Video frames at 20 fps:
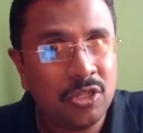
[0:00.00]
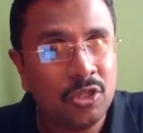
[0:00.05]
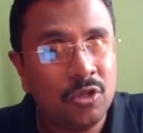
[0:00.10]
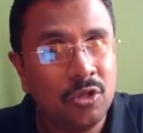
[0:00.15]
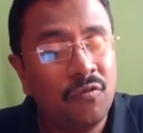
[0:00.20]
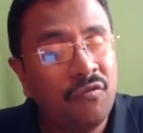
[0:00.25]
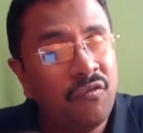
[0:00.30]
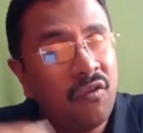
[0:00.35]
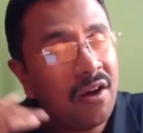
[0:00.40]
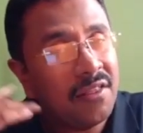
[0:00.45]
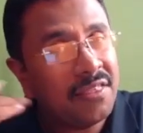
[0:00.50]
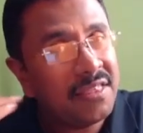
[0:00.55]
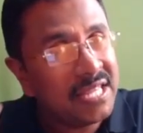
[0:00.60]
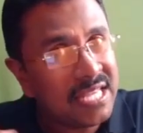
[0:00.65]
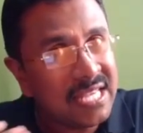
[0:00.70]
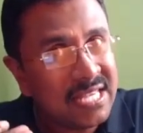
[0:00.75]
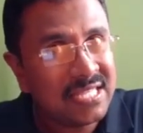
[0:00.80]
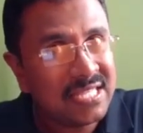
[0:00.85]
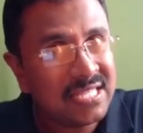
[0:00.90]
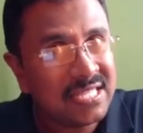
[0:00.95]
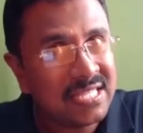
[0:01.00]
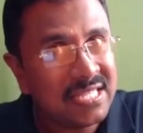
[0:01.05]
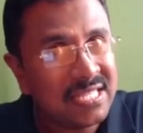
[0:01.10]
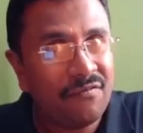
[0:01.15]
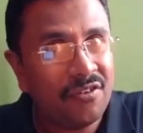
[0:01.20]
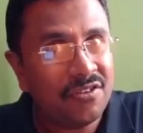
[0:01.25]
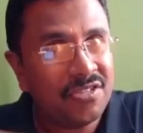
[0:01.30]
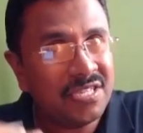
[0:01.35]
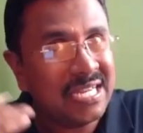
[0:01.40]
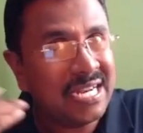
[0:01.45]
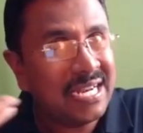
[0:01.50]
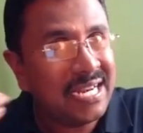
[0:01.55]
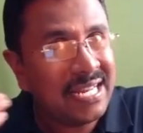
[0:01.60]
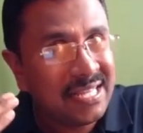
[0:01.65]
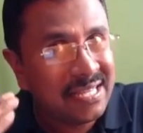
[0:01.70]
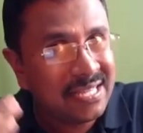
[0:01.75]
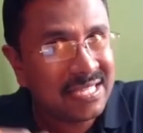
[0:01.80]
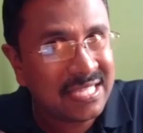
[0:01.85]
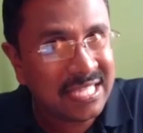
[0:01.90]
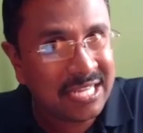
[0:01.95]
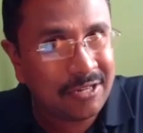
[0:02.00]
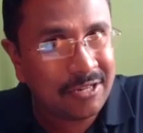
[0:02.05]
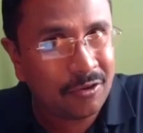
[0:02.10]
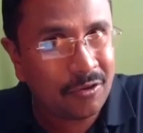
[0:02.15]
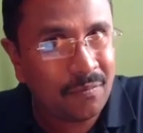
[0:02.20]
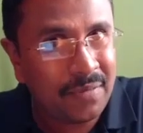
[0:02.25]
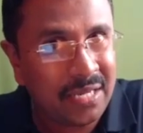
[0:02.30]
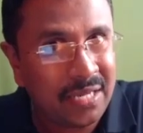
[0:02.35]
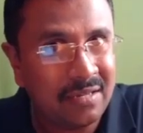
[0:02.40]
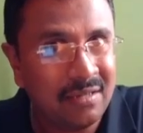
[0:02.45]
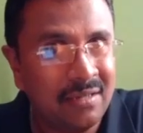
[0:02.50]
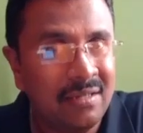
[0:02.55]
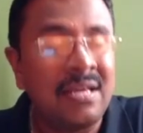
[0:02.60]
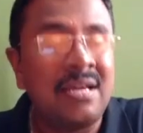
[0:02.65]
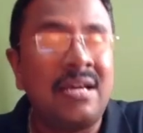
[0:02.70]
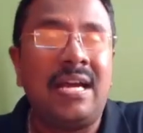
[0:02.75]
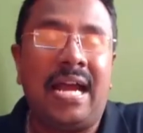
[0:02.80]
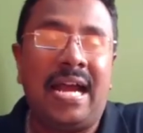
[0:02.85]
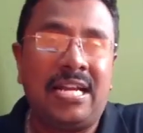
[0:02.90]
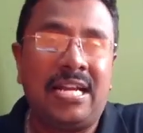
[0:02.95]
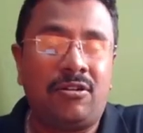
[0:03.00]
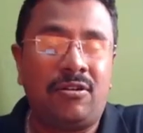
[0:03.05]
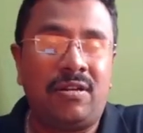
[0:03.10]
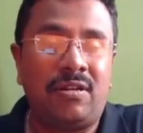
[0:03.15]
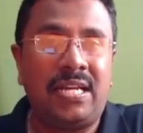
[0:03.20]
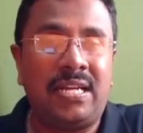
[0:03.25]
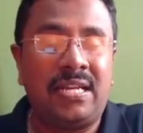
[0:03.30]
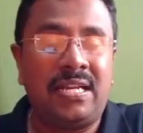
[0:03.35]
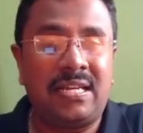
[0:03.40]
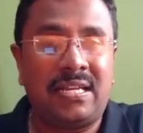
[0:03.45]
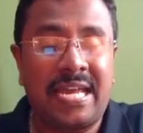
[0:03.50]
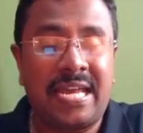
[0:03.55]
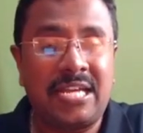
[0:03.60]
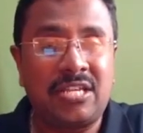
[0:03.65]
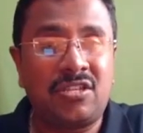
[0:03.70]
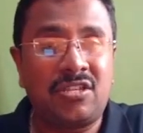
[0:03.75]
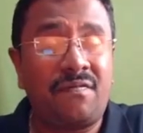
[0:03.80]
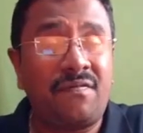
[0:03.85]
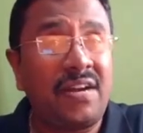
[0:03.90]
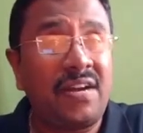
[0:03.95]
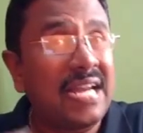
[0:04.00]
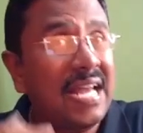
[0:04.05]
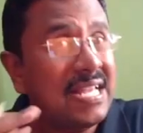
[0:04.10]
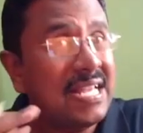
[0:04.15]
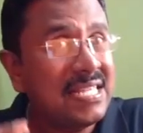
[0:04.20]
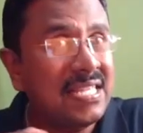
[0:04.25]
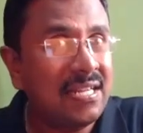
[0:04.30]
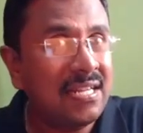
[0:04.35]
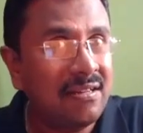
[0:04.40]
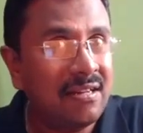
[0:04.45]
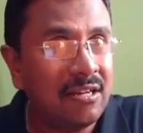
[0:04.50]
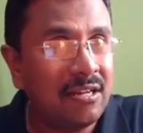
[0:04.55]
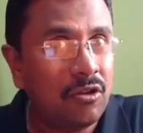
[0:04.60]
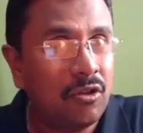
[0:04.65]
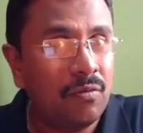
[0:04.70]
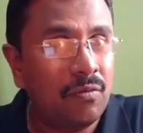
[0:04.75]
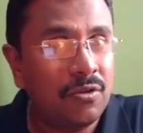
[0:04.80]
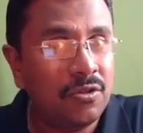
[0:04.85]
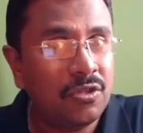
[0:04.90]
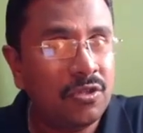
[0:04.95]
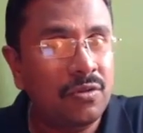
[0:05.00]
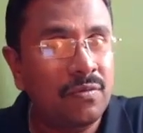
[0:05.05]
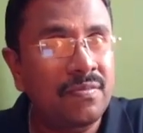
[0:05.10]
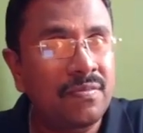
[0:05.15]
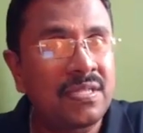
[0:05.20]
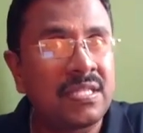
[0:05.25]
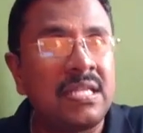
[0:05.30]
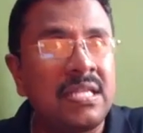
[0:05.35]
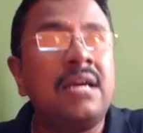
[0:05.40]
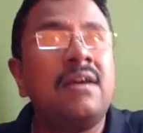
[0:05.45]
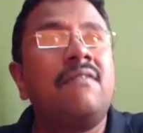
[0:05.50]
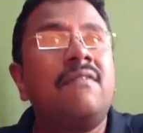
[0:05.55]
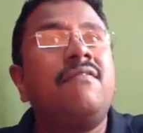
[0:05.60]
So for this thing, for studying the centromere, actually in the case of a dicentric chromosomes,